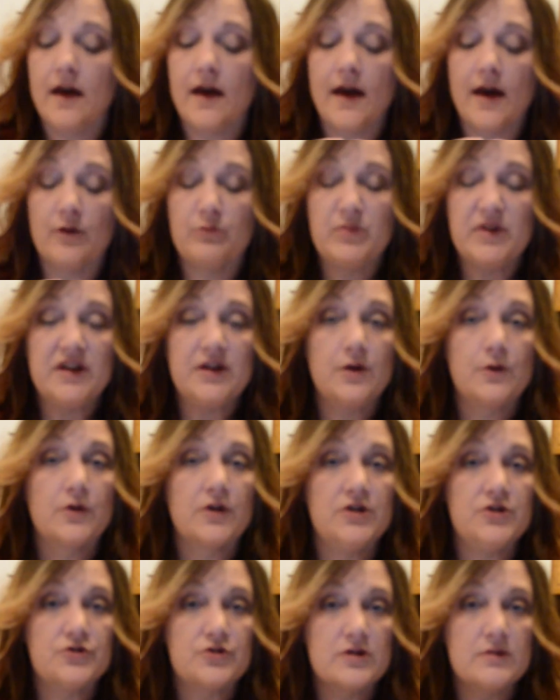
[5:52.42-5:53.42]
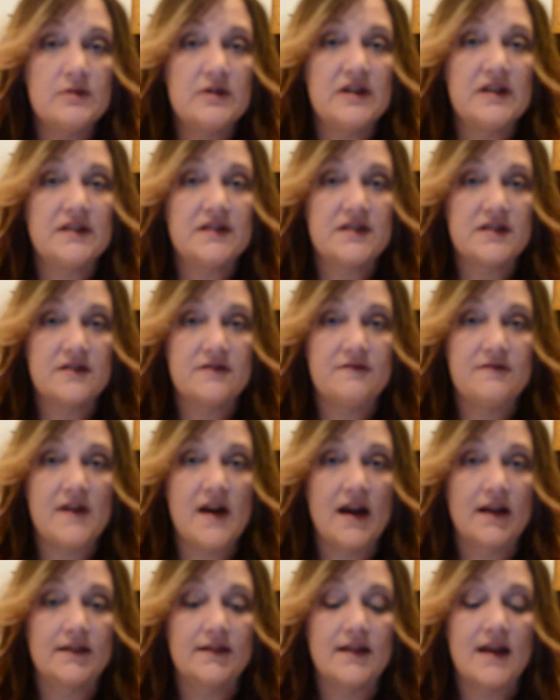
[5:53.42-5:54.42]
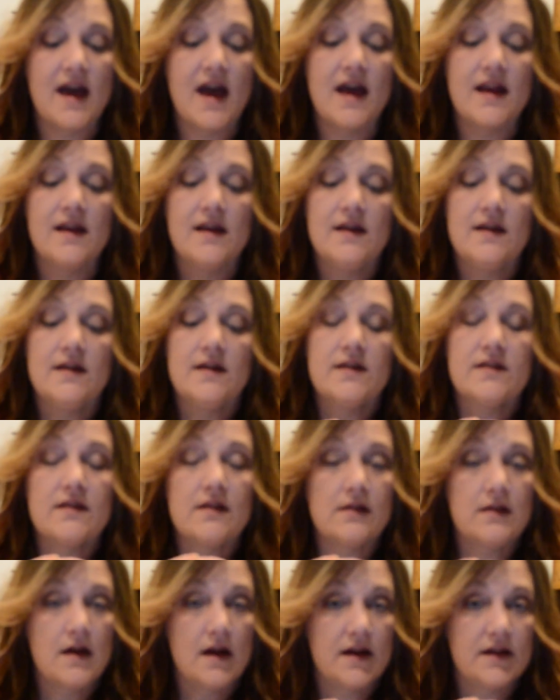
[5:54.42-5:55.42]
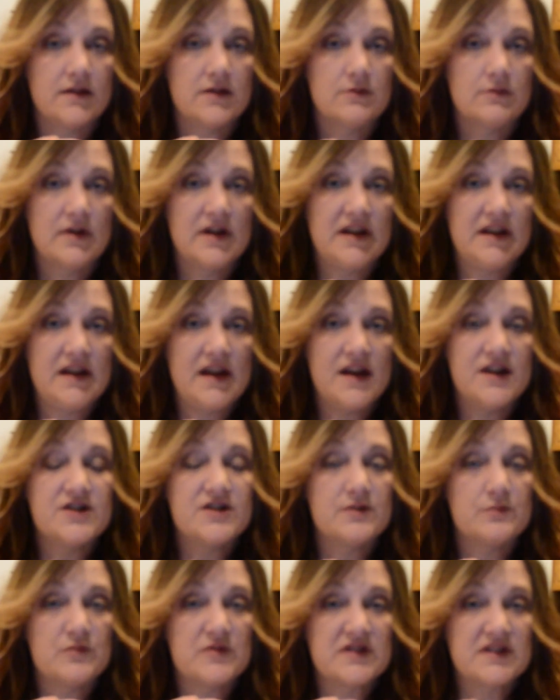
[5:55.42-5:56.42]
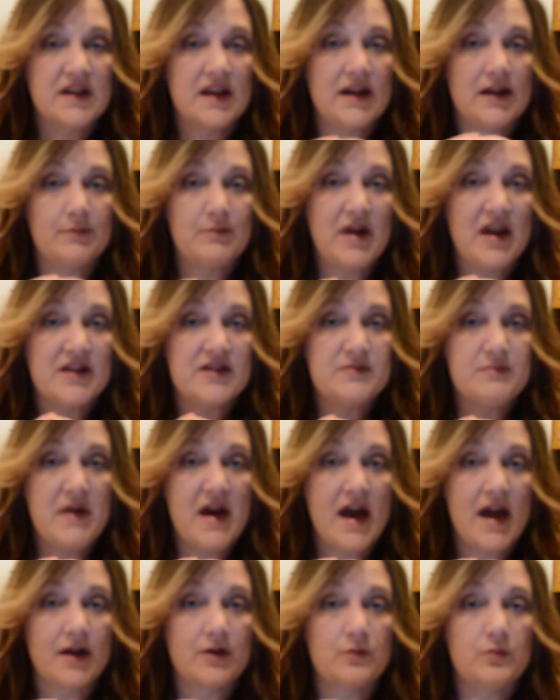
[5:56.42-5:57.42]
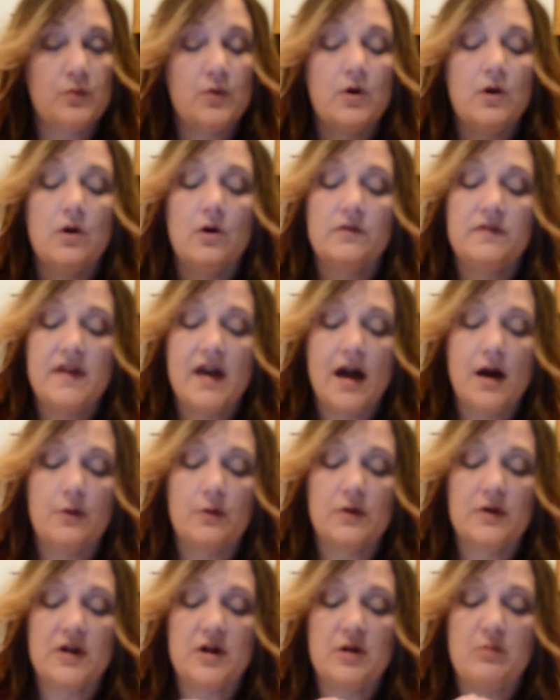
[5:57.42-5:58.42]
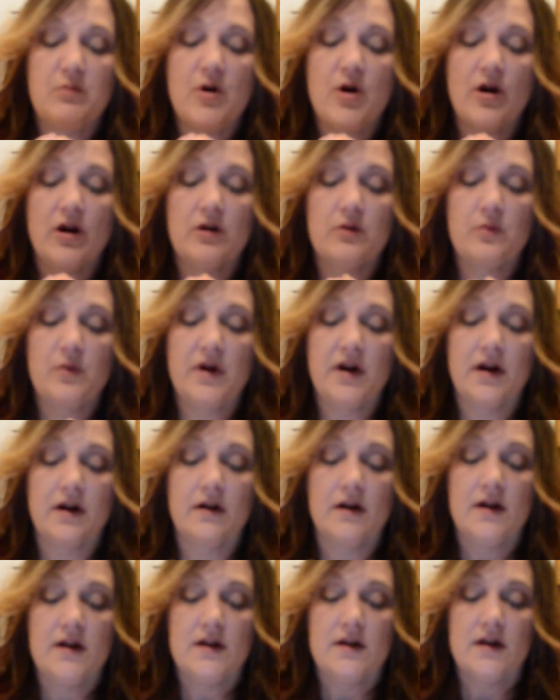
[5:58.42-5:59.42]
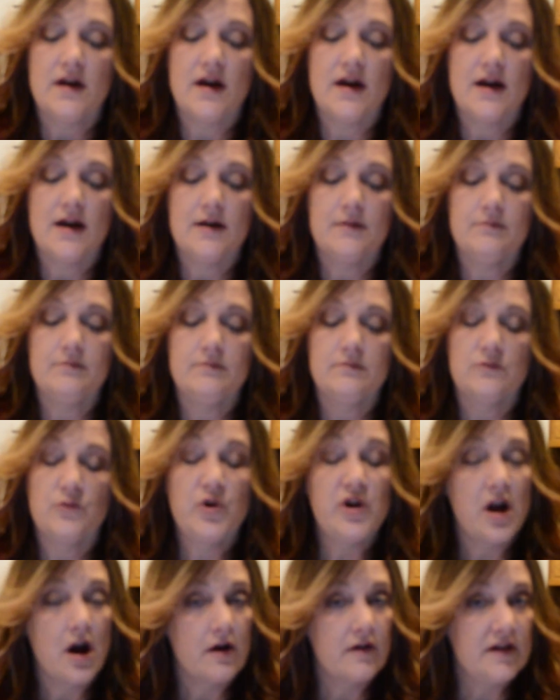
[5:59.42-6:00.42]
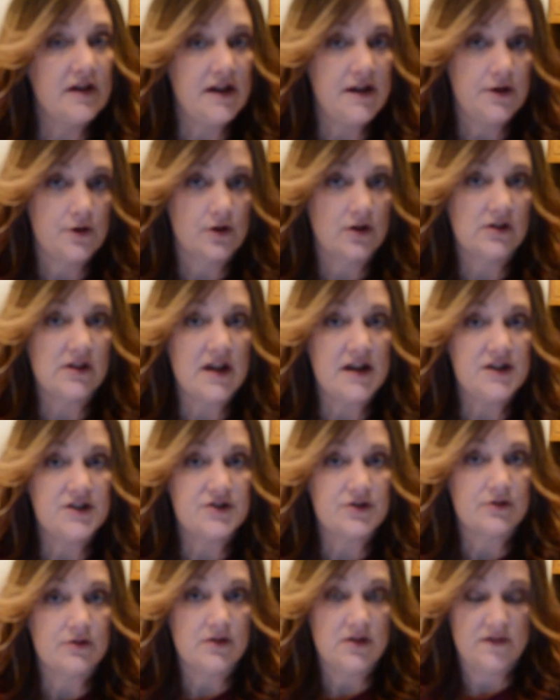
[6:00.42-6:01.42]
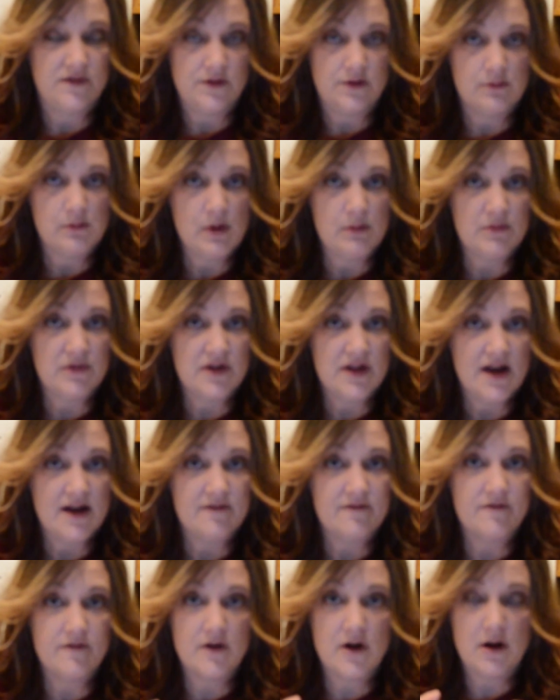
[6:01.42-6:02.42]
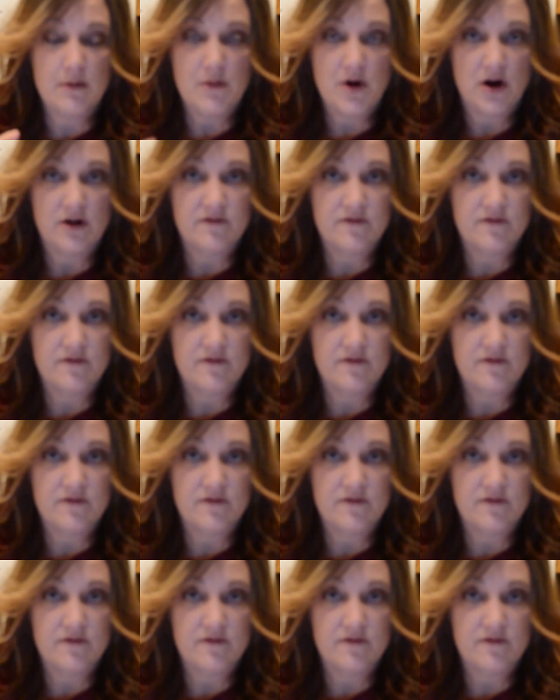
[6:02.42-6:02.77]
albedo contributing to the fact that the light and the radiation was getting bounced back. Well, now we're in a part where we are in interglacial, if you remember that from our